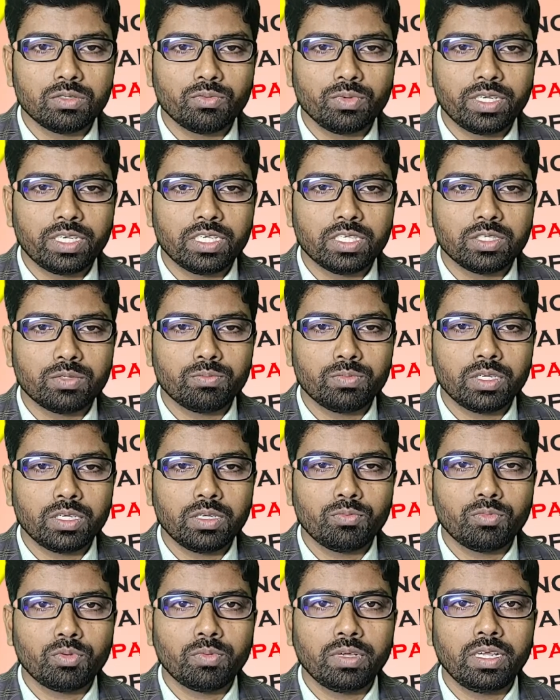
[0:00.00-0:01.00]
where is
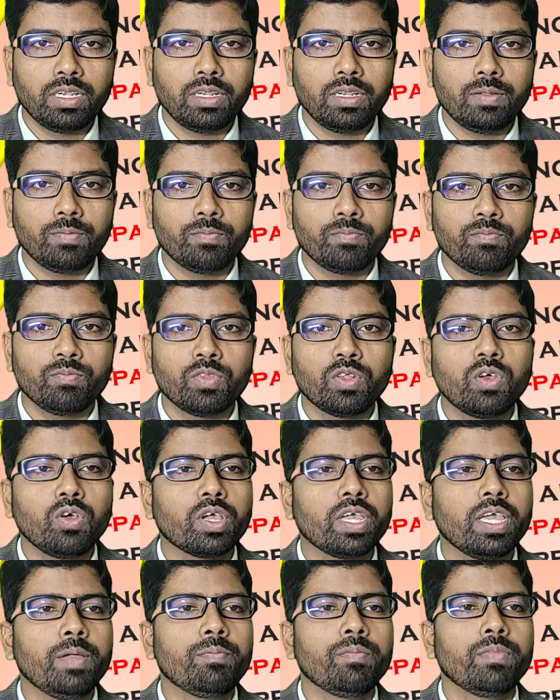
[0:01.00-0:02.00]
my mobile?
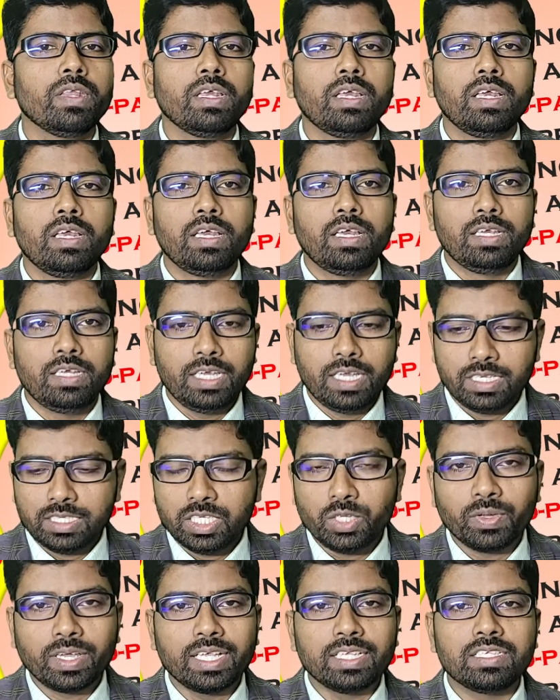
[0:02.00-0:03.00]
Okay. Yes,
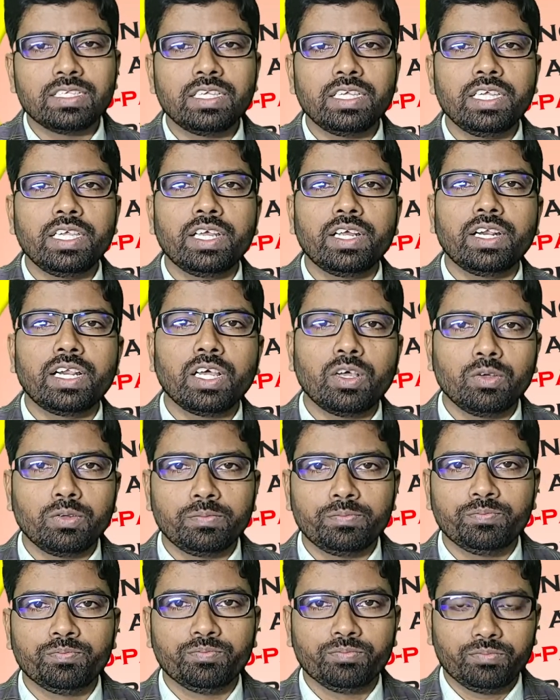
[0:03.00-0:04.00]
you can see here
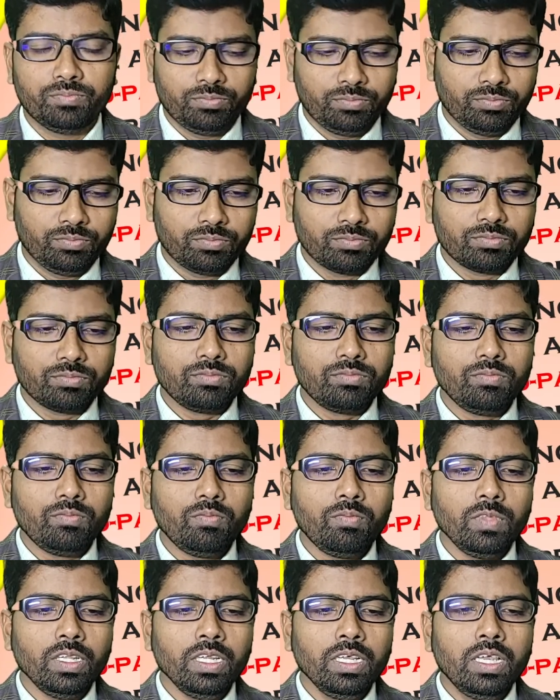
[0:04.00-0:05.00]
now,
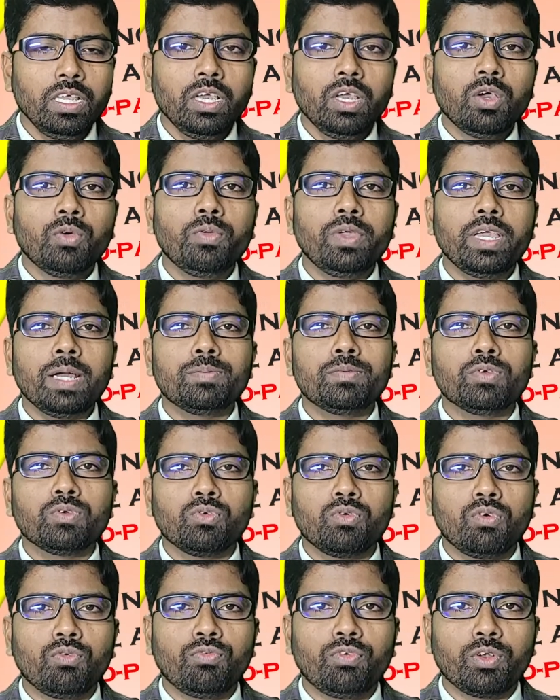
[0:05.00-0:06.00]
we have to
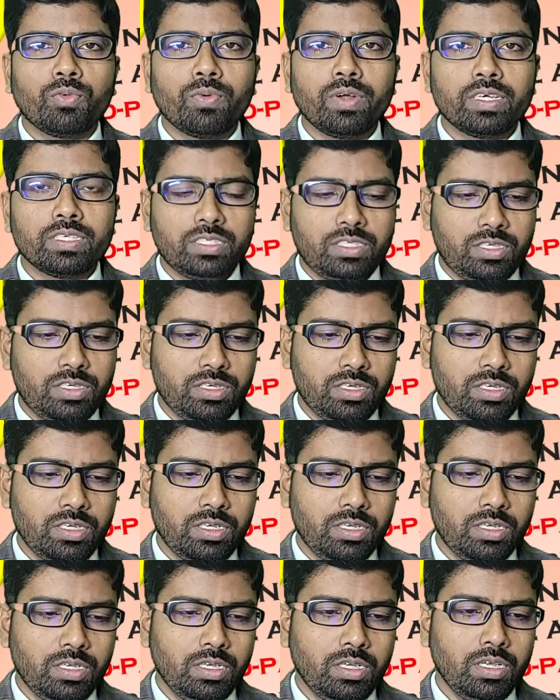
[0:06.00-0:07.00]
go for what?
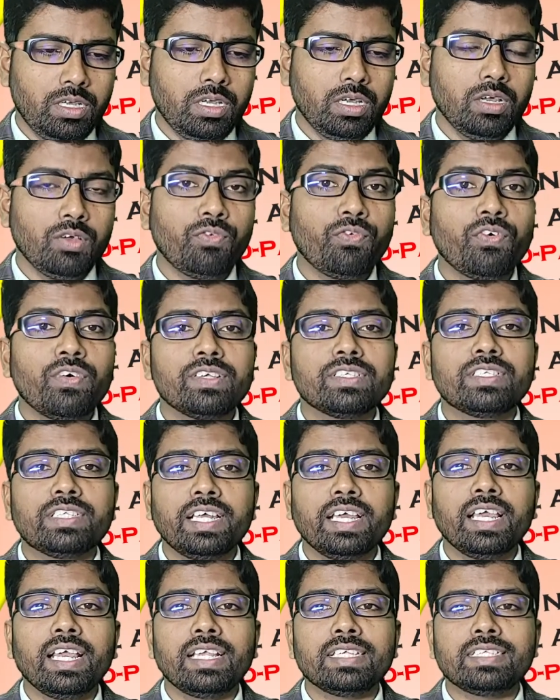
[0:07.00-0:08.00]
First
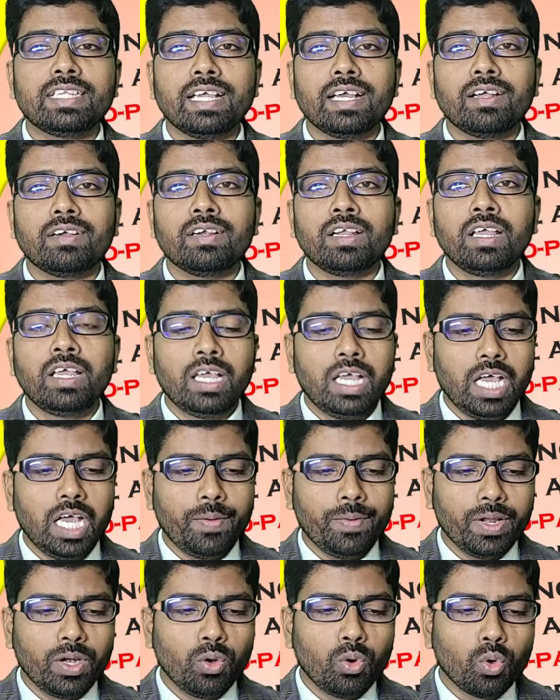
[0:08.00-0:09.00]
thing is that
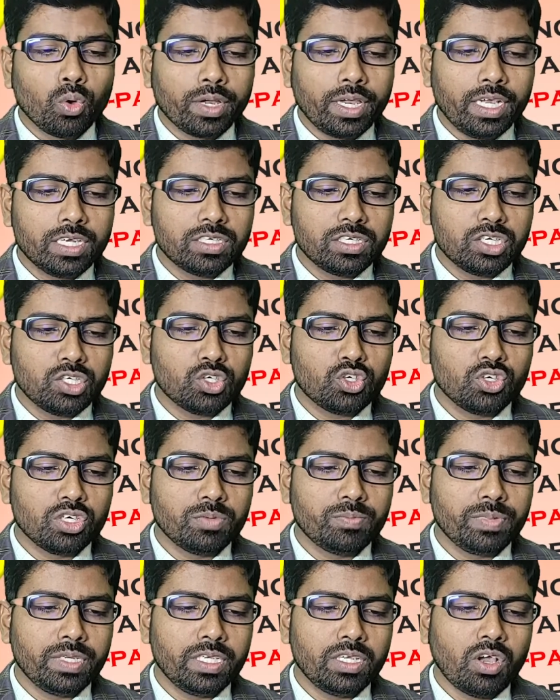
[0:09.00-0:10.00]
our location
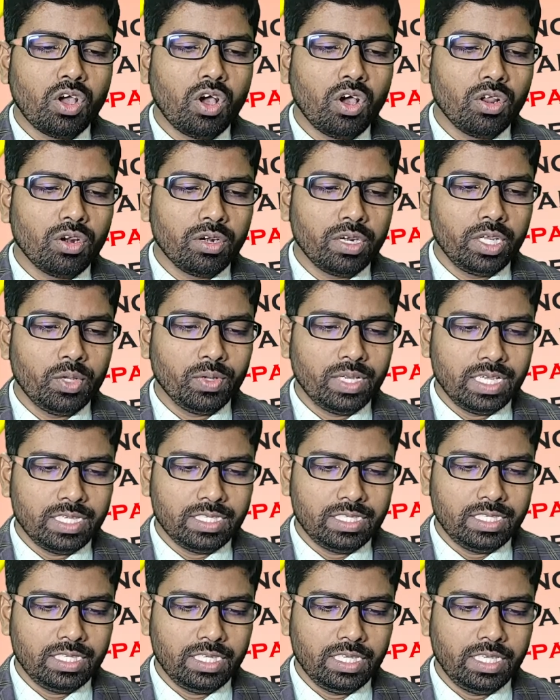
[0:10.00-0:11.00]
should be on. You can
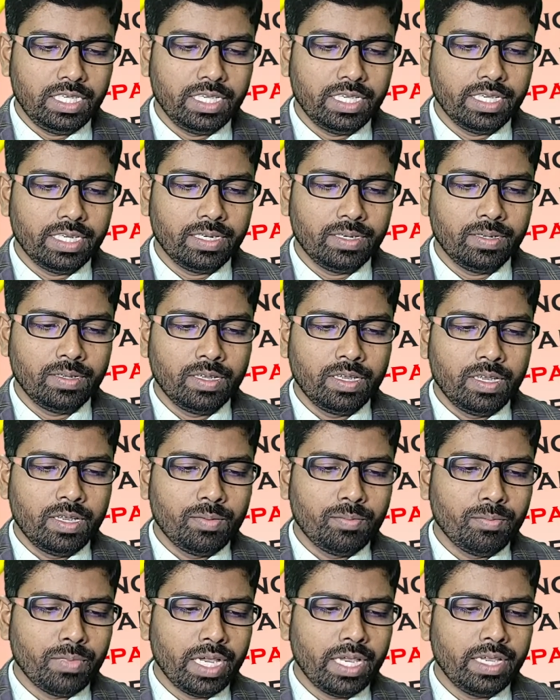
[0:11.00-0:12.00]
see here
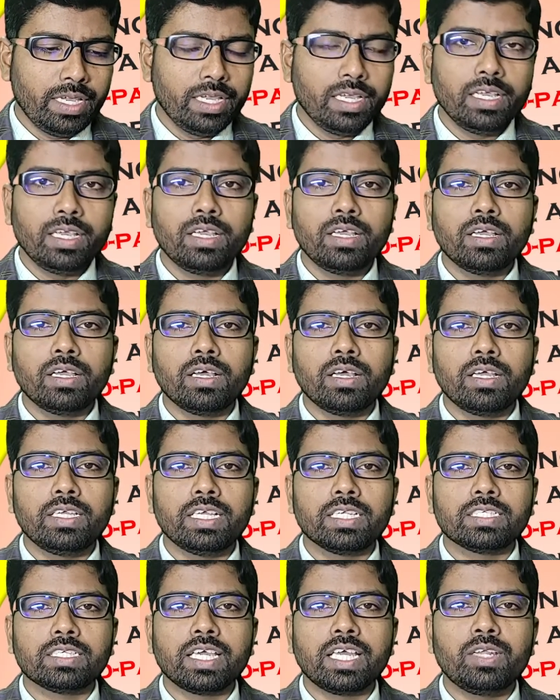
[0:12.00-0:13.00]
my,
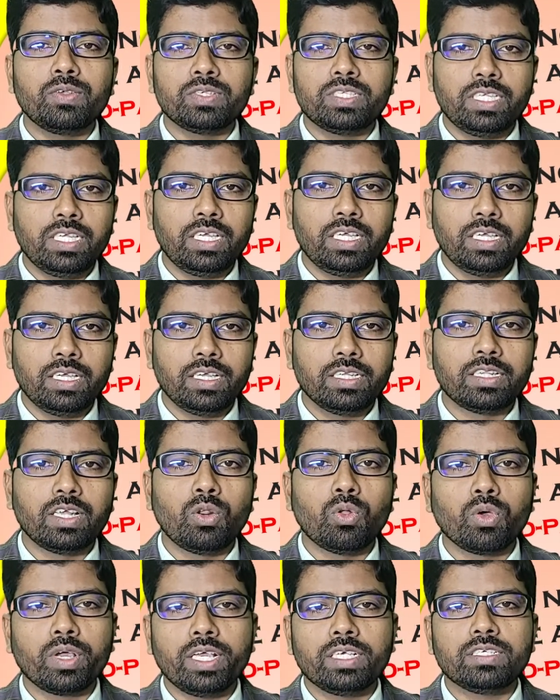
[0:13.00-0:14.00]
yes, can you see the
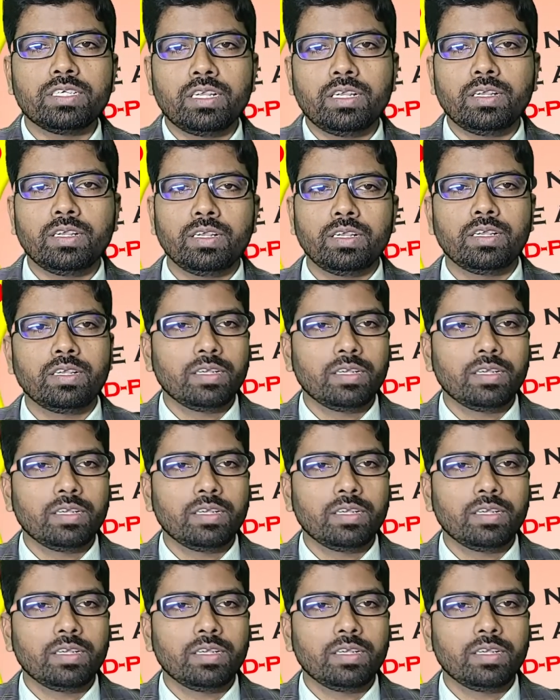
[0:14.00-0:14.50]
location